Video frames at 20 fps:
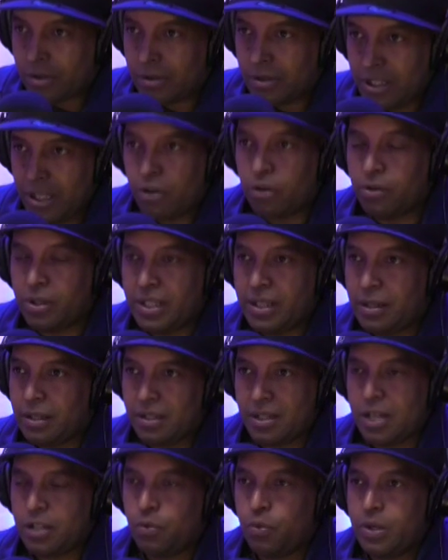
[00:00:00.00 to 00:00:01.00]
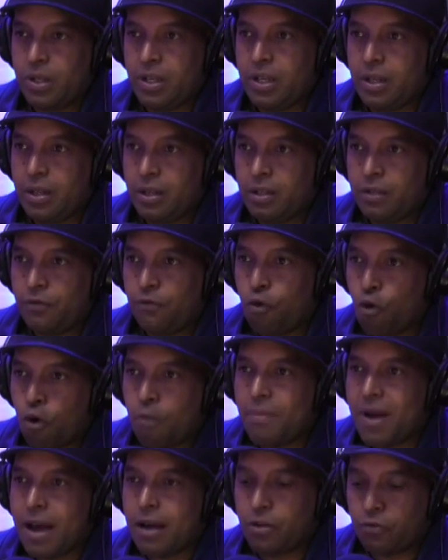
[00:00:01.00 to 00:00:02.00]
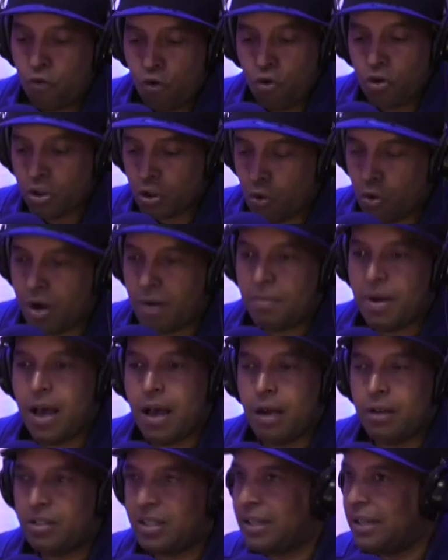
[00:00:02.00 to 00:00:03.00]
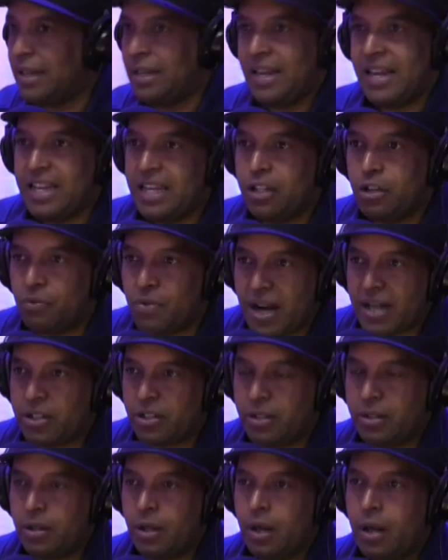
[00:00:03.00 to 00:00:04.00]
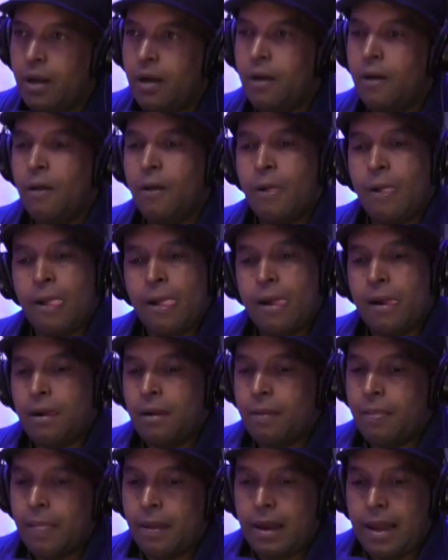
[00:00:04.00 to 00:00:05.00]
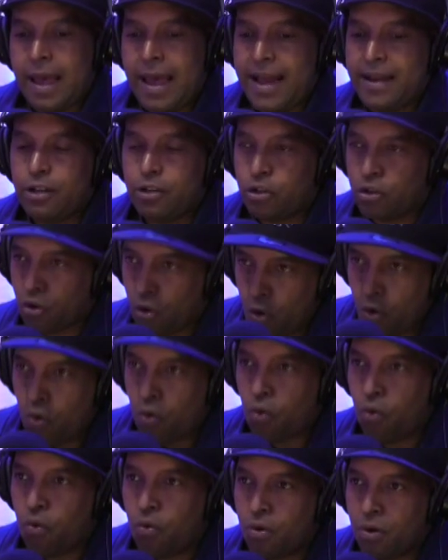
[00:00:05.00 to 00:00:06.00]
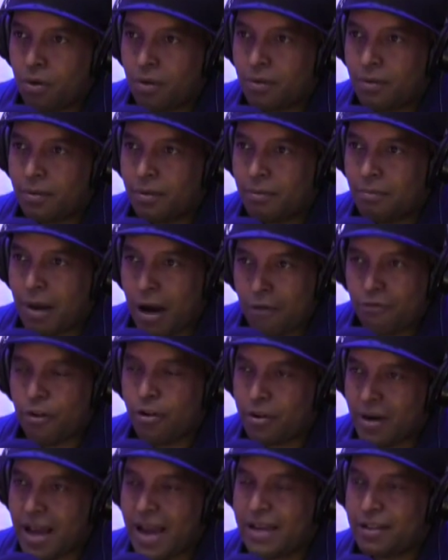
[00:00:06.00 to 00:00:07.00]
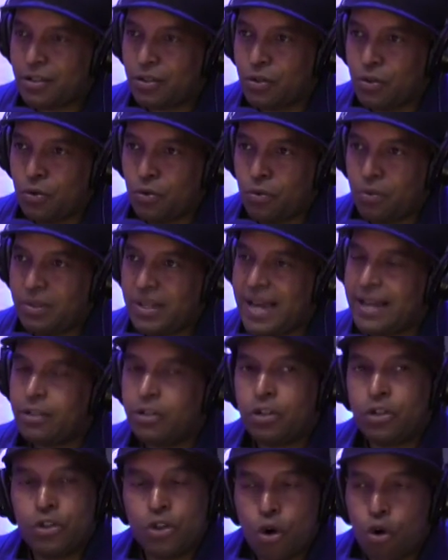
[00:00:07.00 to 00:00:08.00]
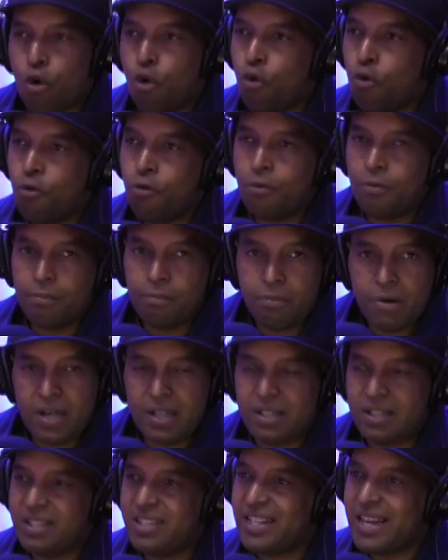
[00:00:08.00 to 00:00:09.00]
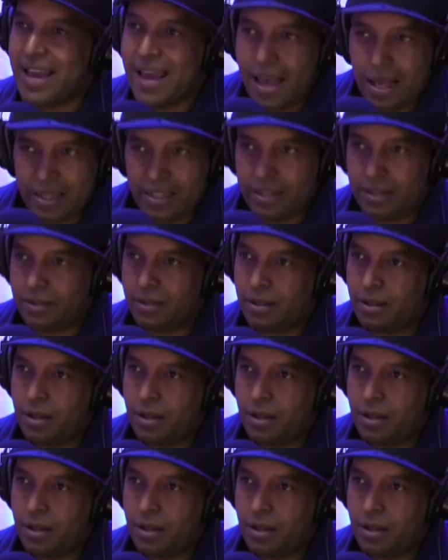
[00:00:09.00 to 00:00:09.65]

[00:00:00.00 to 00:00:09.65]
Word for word: mm-hmm. literally, because that's what it is, four miles, four square miles in any direction, mm-hmm. had a school, Mount Vernon High School, that so much talent